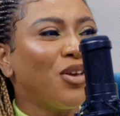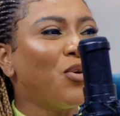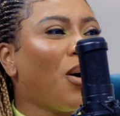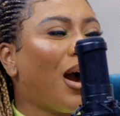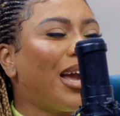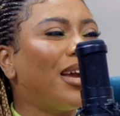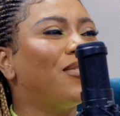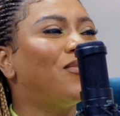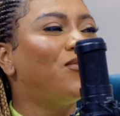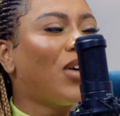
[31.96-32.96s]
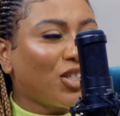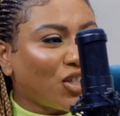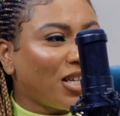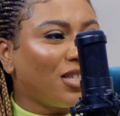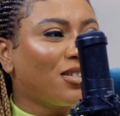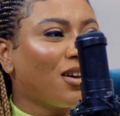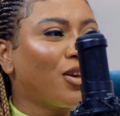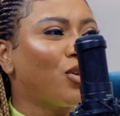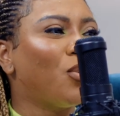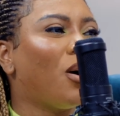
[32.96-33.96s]
You are a
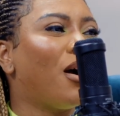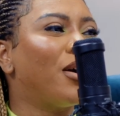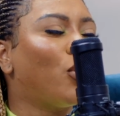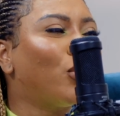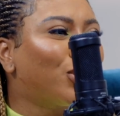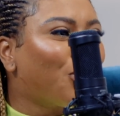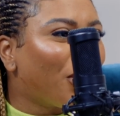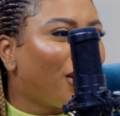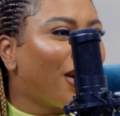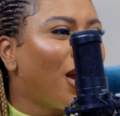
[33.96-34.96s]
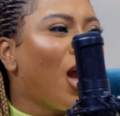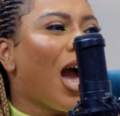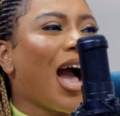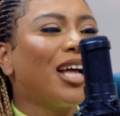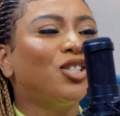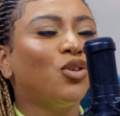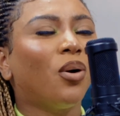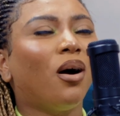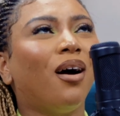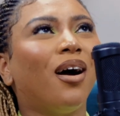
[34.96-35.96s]
fashionista, you are an entrepreneur, and
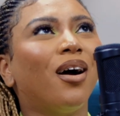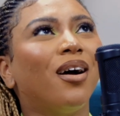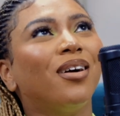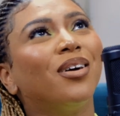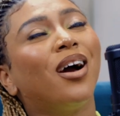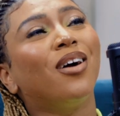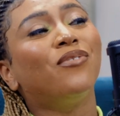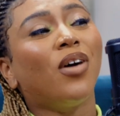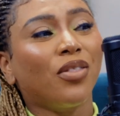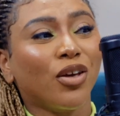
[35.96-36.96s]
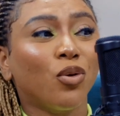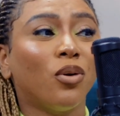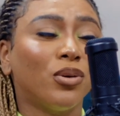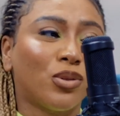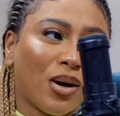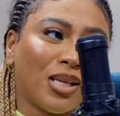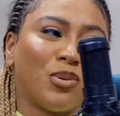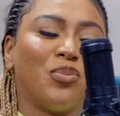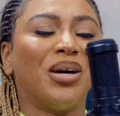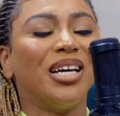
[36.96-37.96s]
you are a father. You are also a
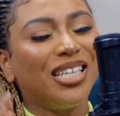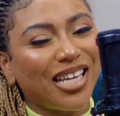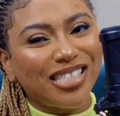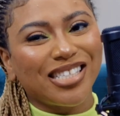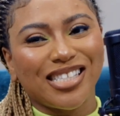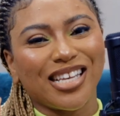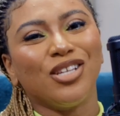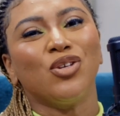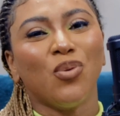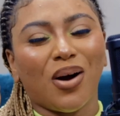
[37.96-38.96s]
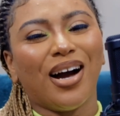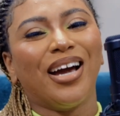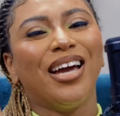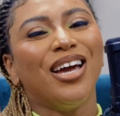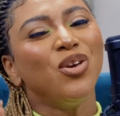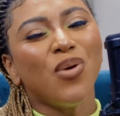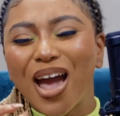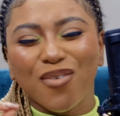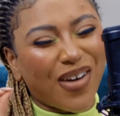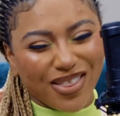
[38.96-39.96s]
husband, but let's just say you are
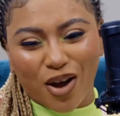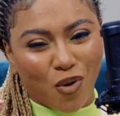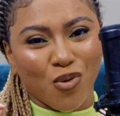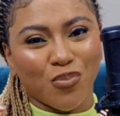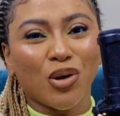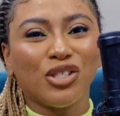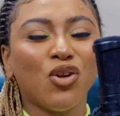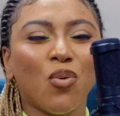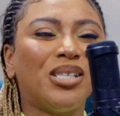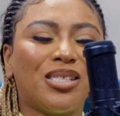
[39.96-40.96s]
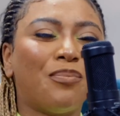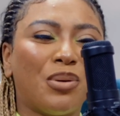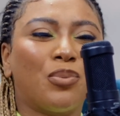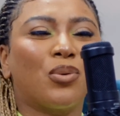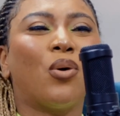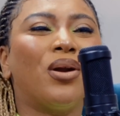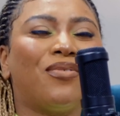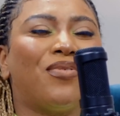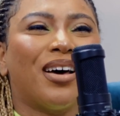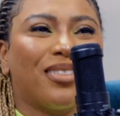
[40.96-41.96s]
a father. Because you know when some people call
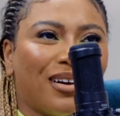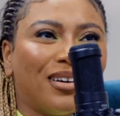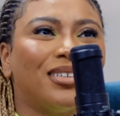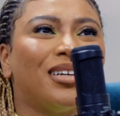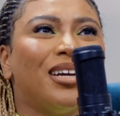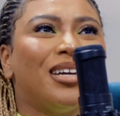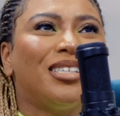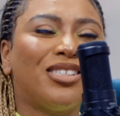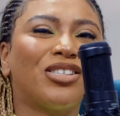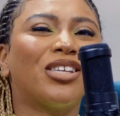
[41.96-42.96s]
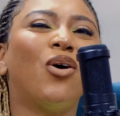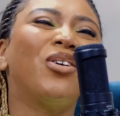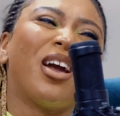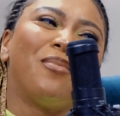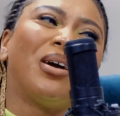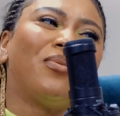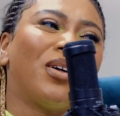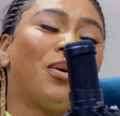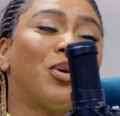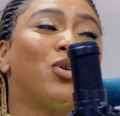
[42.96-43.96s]
a father, it's just like, oh yeah, my
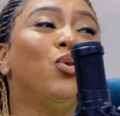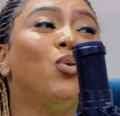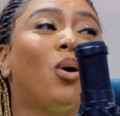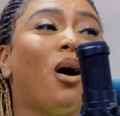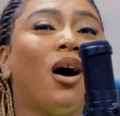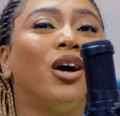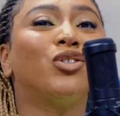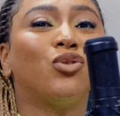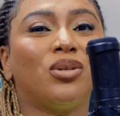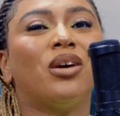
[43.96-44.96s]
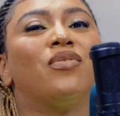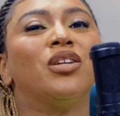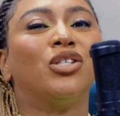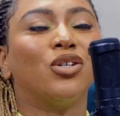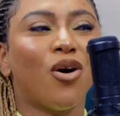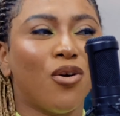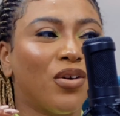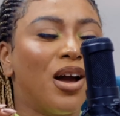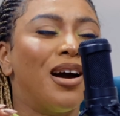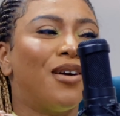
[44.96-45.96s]
father. But you are a true definition of
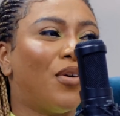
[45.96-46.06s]
a